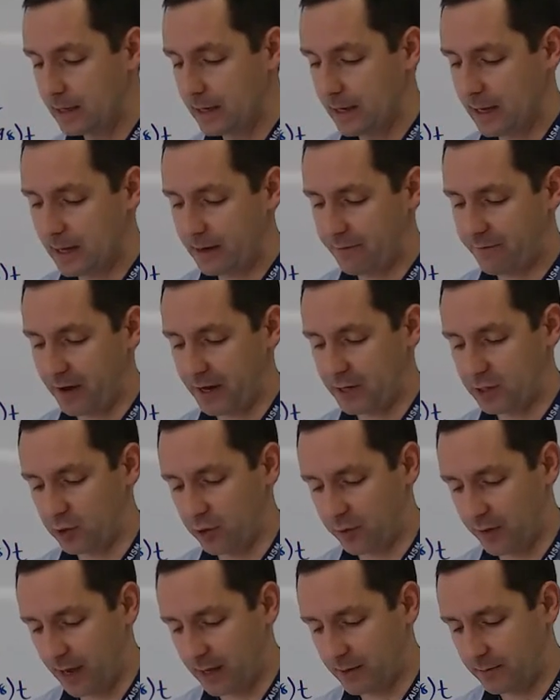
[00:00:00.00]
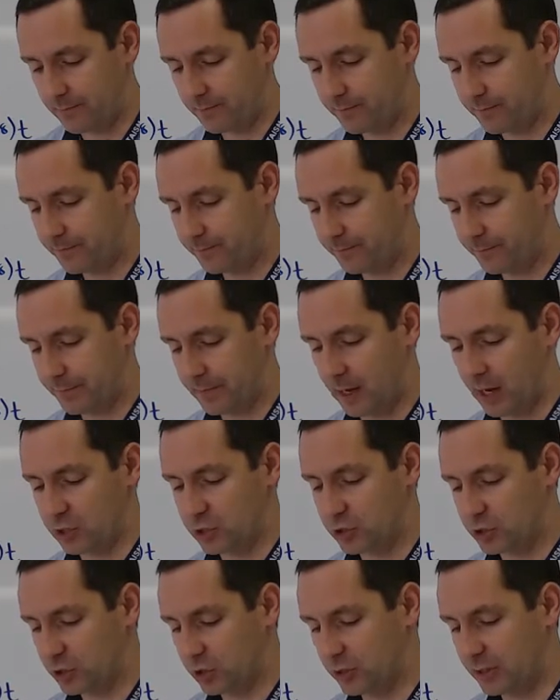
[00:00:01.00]
And if I do that, I
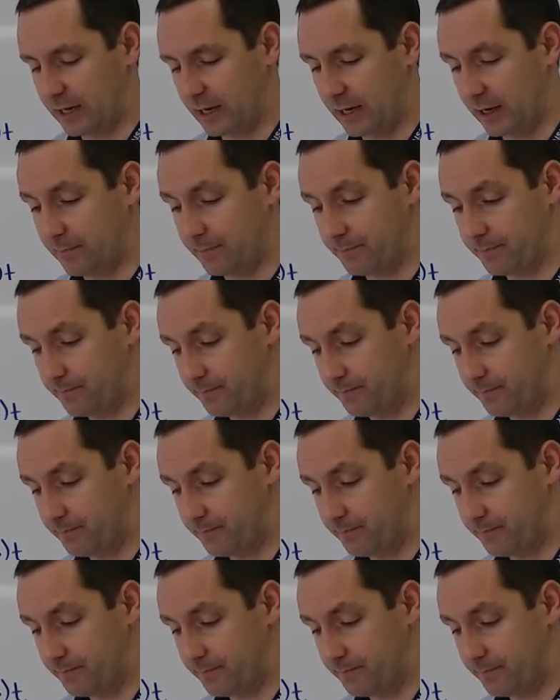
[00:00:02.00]
should get